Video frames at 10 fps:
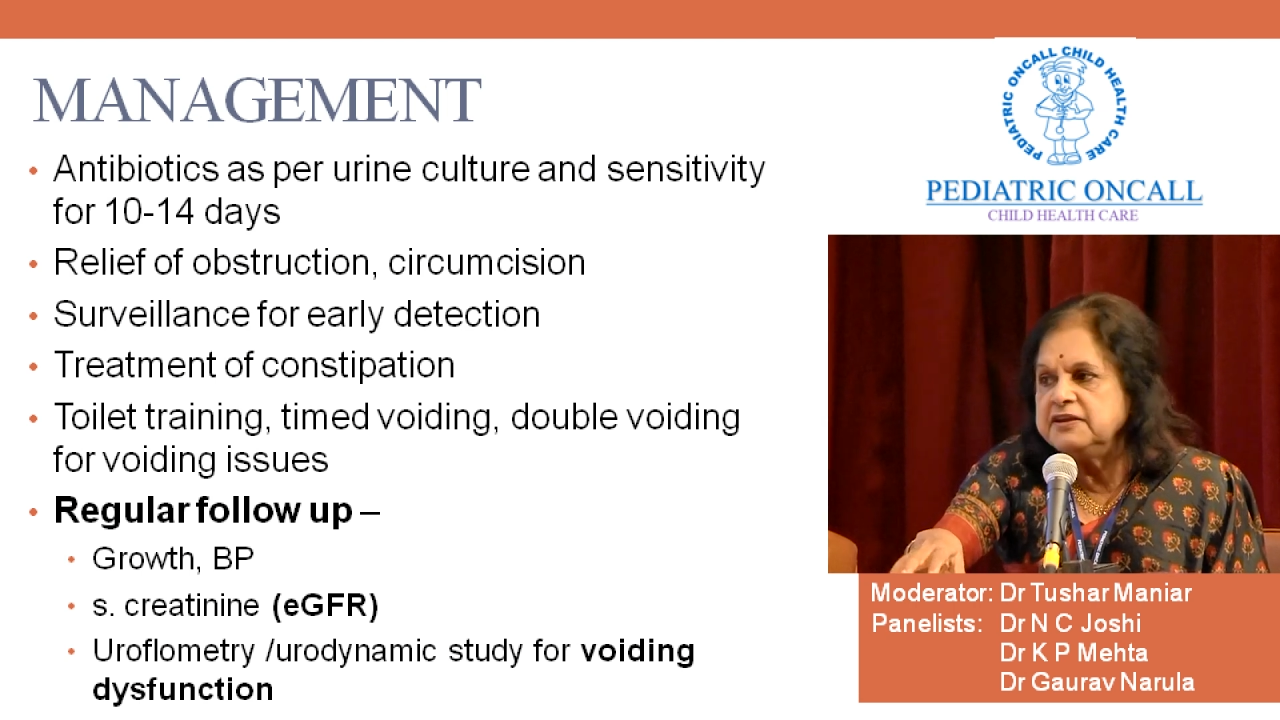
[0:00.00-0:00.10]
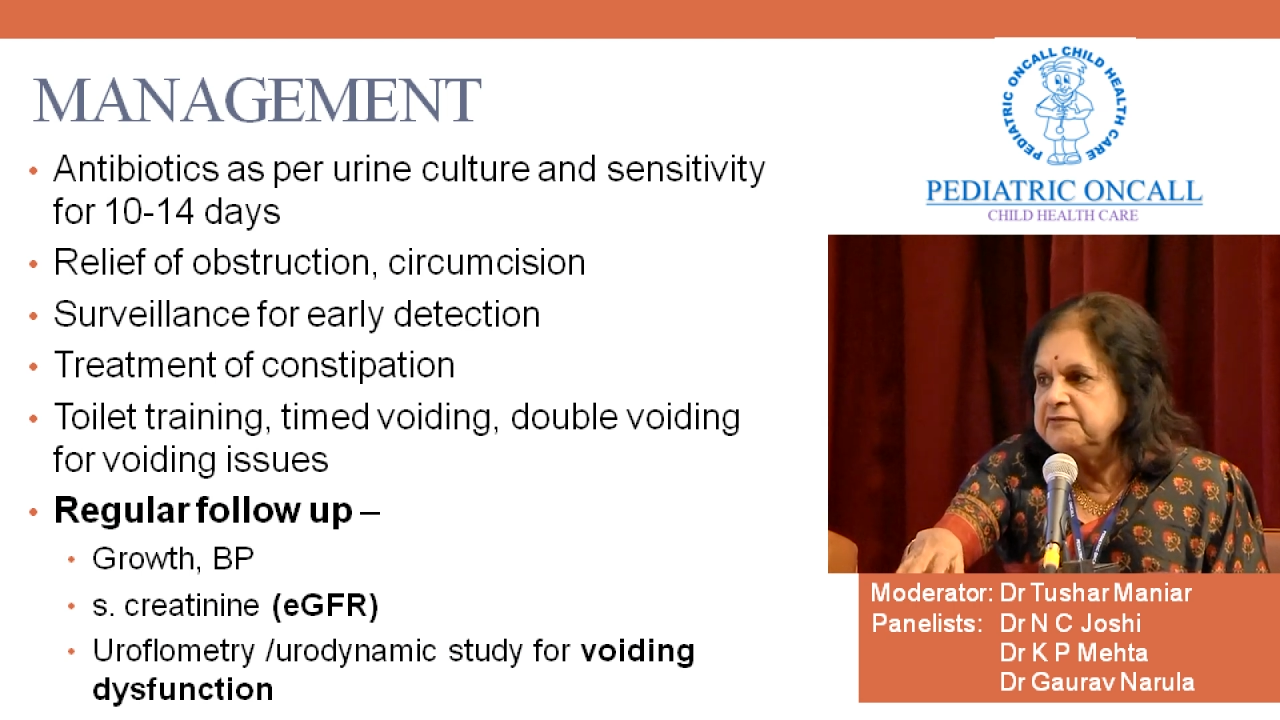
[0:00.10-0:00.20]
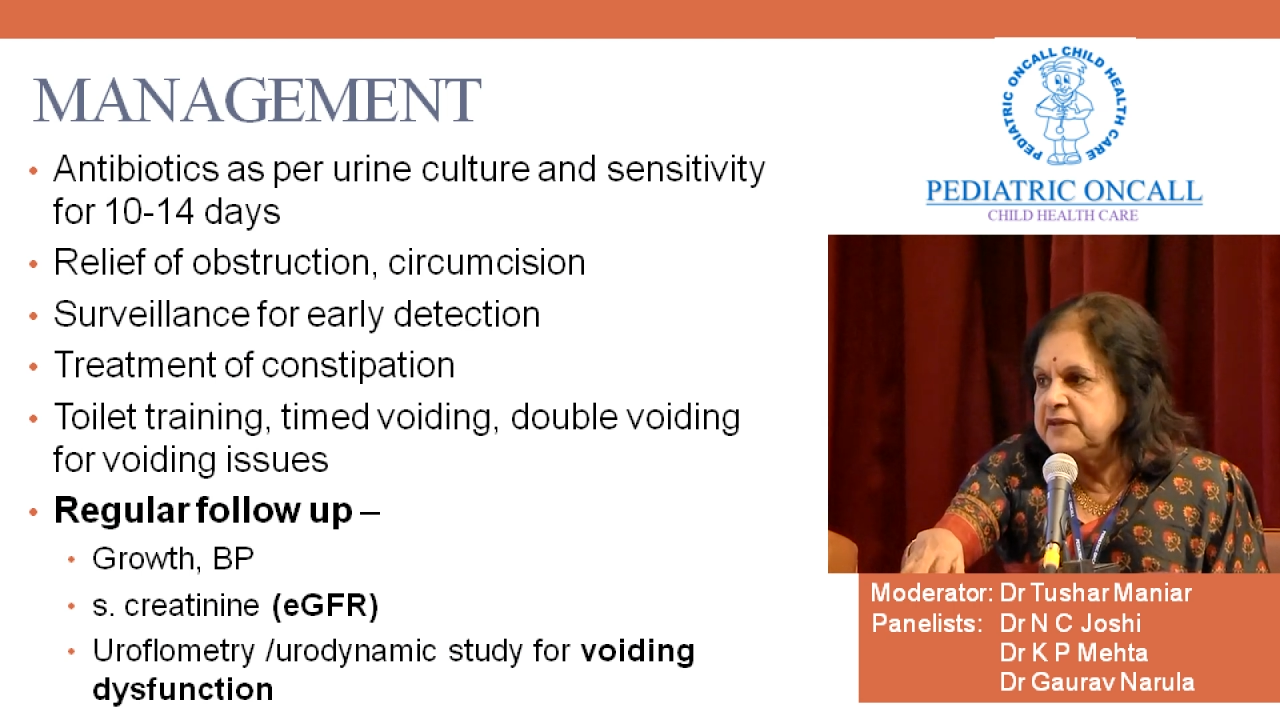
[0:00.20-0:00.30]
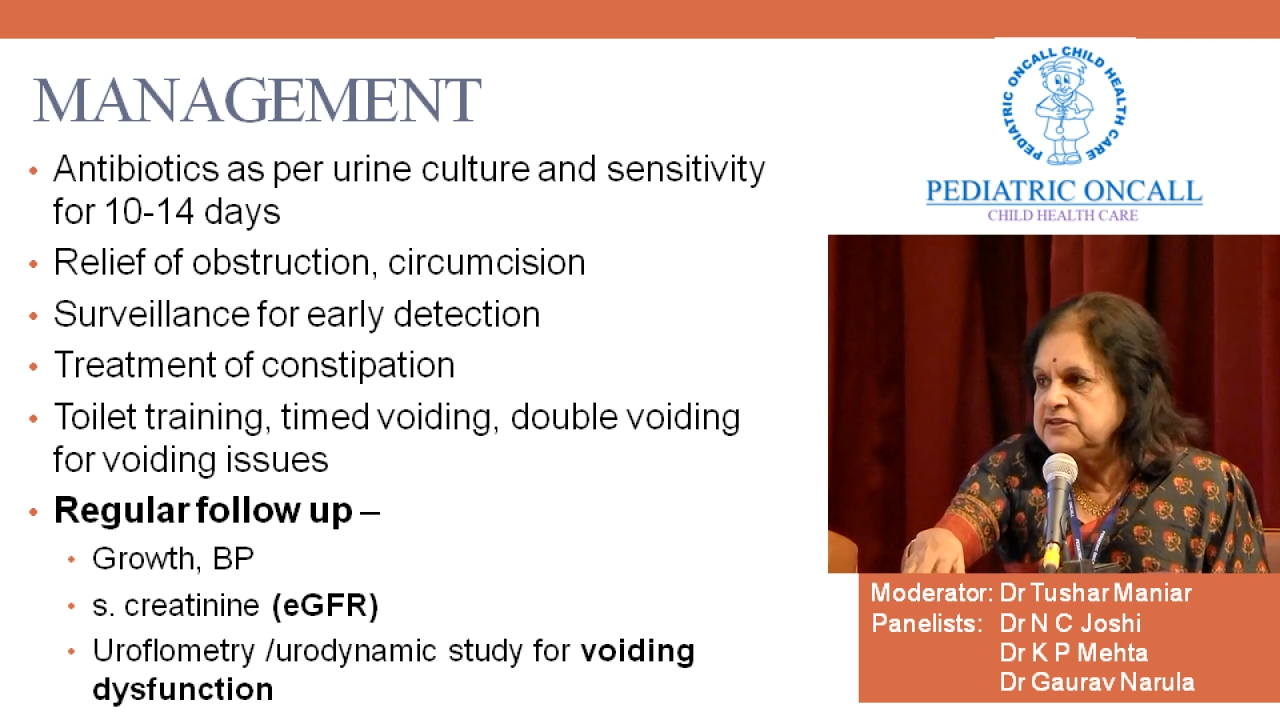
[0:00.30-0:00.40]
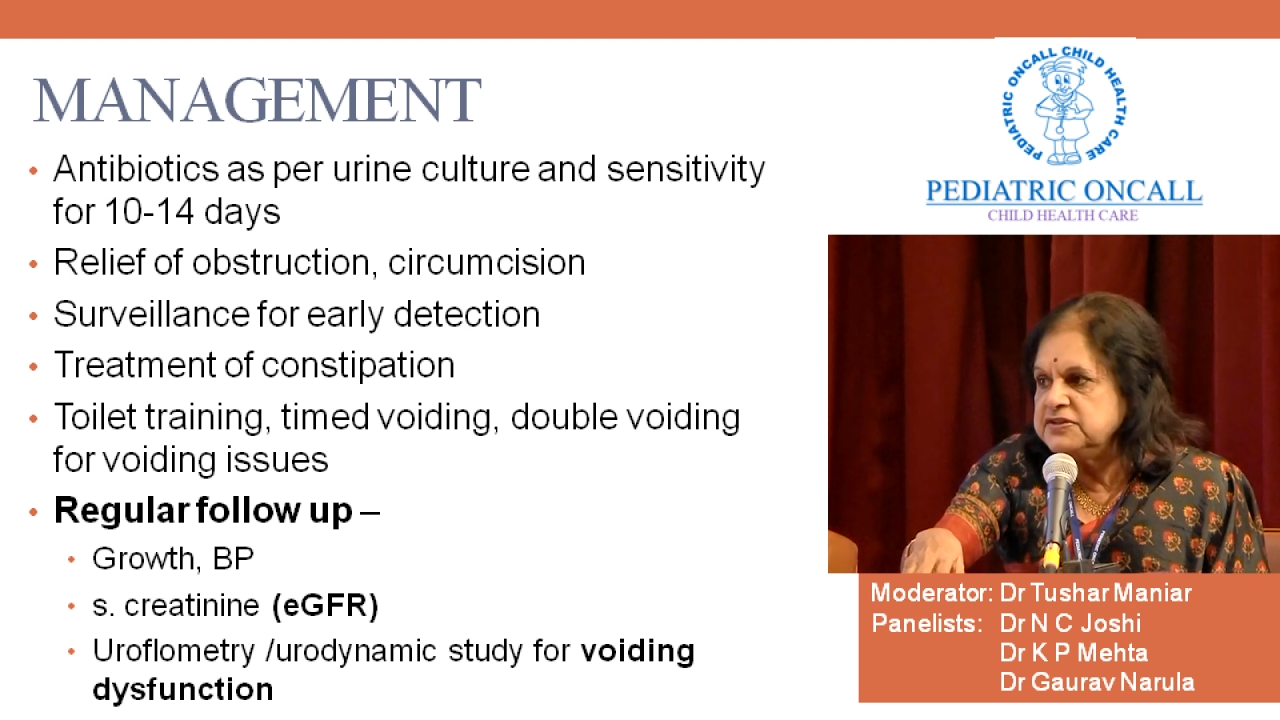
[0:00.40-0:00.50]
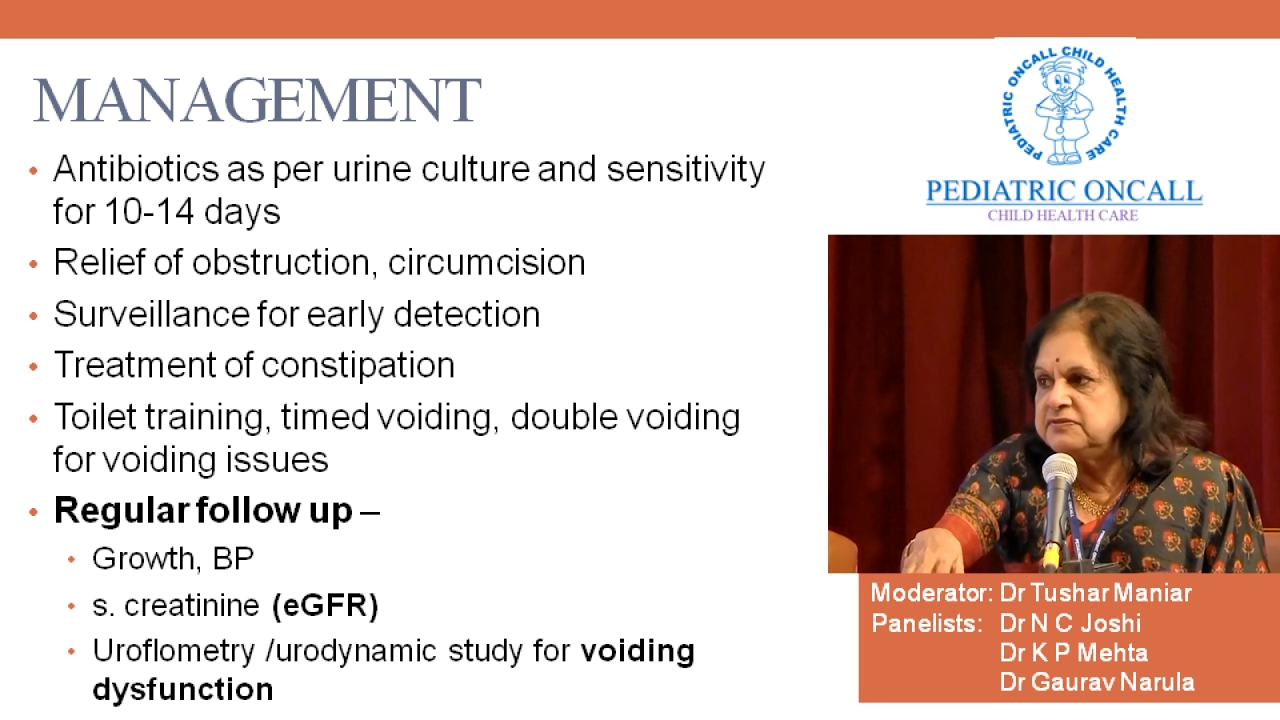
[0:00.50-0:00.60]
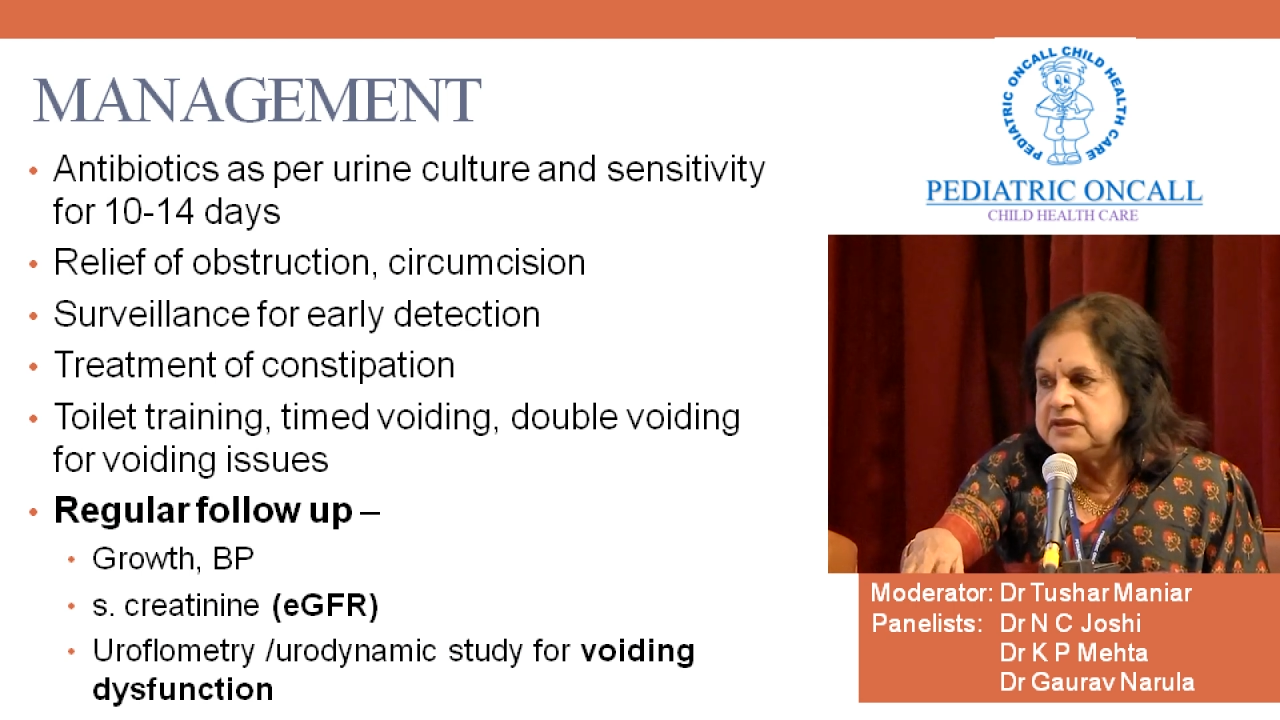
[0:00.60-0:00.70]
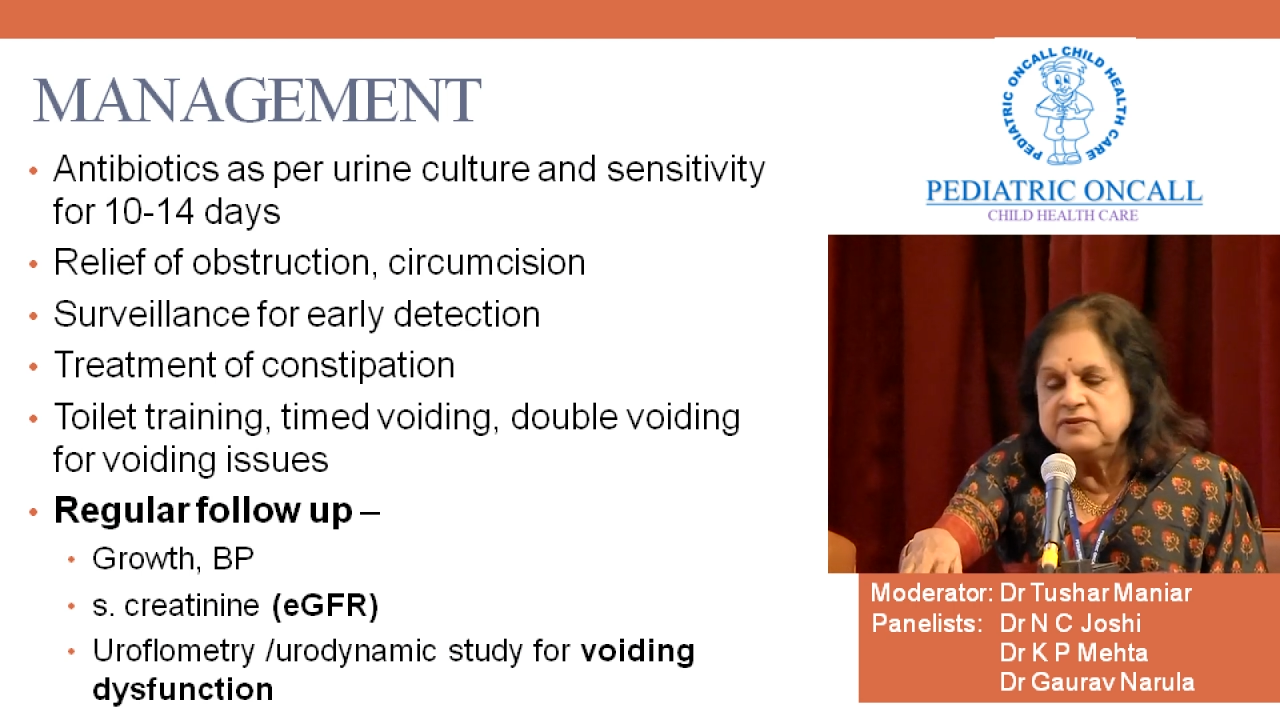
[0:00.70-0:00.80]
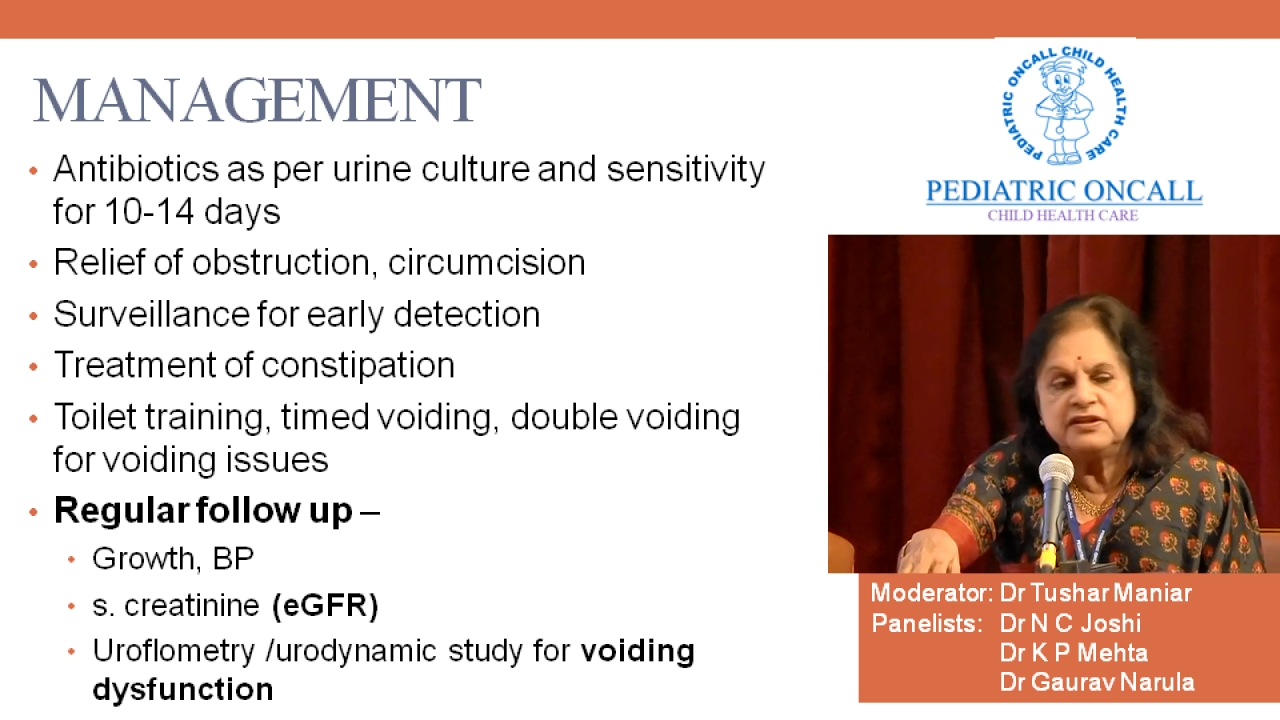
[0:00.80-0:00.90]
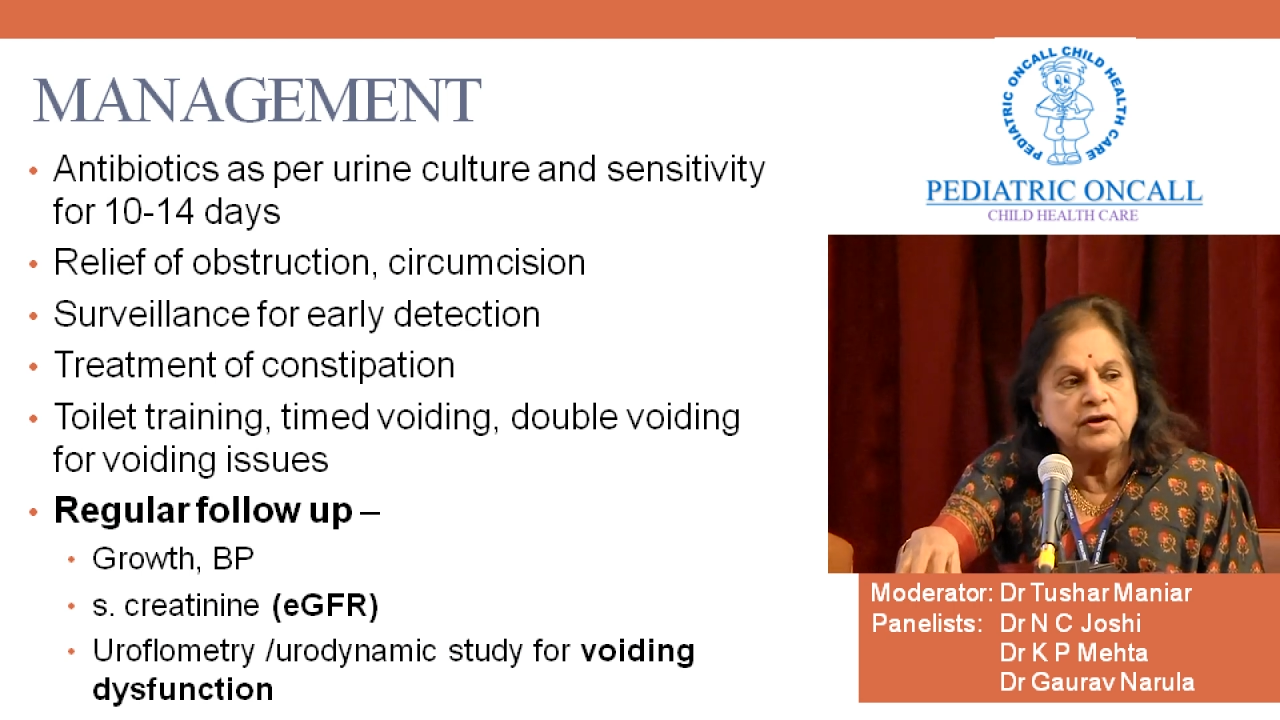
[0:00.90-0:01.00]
effectively with